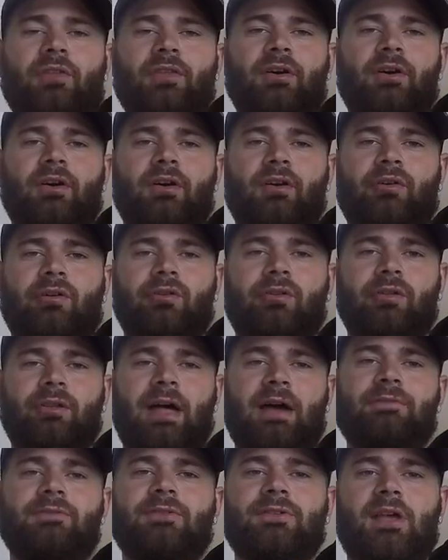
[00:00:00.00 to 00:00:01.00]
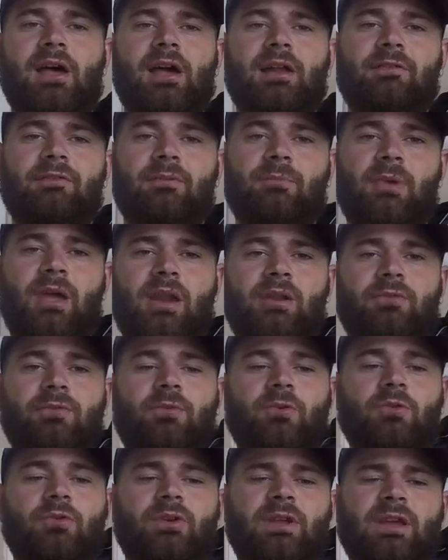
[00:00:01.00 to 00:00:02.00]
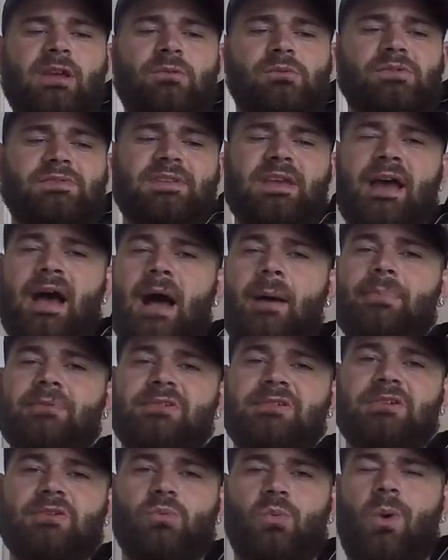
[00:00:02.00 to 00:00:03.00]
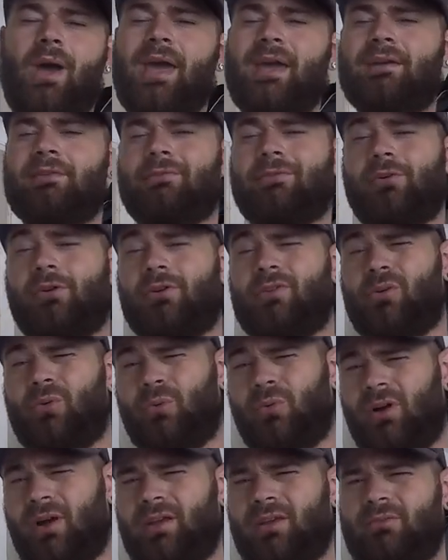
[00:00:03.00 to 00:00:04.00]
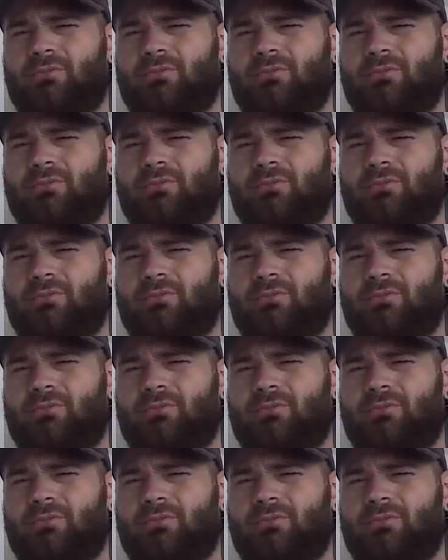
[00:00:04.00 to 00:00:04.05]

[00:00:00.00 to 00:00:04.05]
the left side of the manifold, it was the opposite way of on the right,